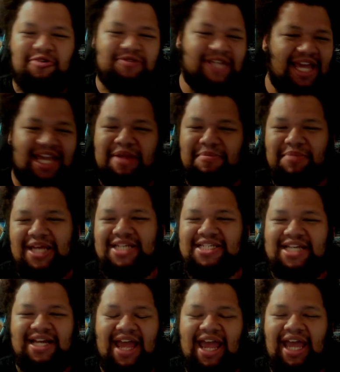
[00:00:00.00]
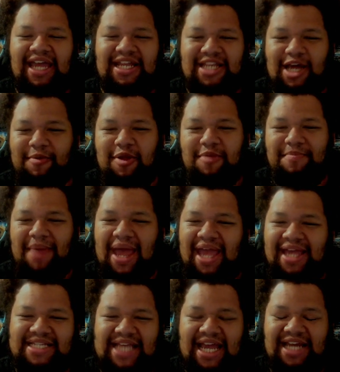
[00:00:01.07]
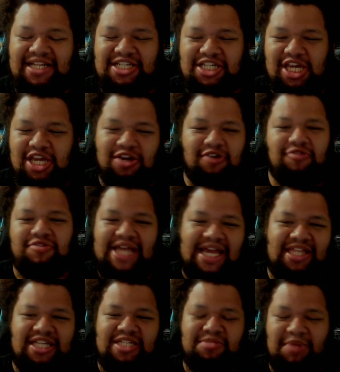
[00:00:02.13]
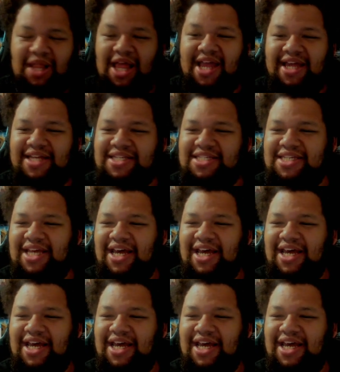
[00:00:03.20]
taking place at AEW Base HQ, Daly's Place,